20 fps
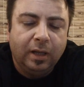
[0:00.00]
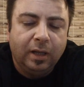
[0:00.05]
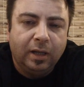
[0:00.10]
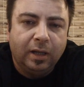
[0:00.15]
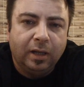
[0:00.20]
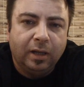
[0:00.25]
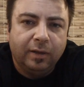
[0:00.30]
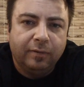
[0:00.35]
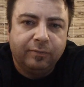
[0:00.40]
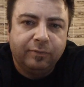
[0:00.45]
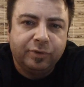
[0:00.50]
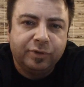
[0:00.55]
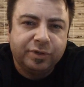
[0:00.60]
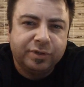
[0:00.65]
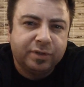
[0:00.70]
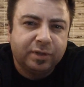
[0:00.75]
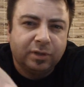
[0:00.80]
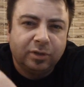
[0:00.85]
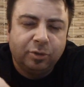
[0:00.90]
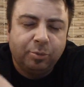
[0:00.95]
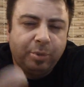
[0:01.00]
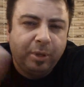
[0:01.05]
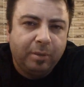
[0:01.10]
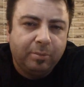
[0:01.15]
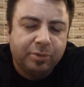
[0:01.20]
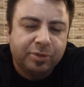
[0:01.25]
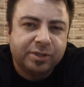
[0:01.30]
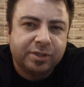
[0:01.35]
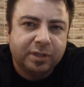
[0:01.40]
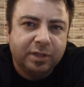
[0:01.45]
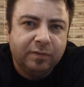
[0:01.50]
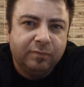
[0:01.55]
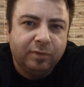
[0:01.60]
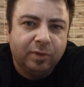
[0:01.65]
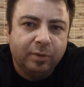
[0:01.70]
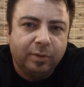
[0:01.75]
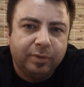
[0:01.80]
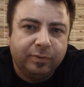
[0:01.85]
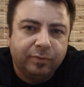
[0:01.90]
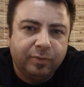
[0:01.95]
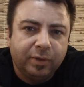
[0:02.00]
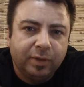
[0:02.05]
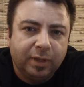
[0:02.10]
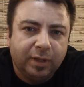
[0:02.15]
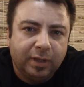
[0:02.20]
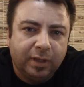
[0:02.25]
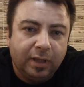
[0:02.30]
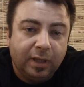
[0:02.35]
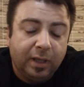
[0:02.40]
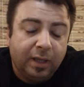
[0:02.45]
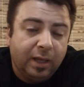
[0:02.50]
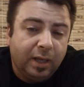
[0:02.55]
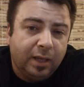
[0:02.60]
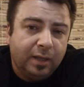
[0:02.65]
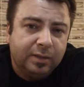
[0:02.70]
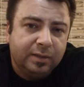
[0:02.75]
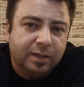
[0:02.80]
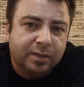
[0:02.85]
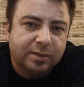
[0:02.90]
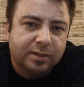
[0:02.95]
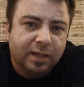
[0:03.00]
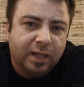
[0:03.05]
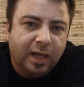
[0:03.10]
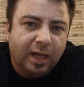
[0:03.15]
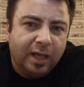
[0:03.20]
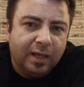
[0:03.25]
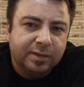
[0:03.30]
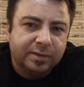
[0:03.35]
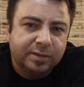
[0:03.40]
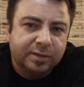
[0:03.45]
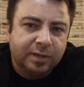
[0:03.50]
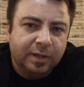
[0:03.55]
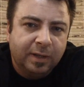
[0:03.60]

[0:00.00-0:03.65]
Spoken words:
For just a little paper sleeve, though, it does last,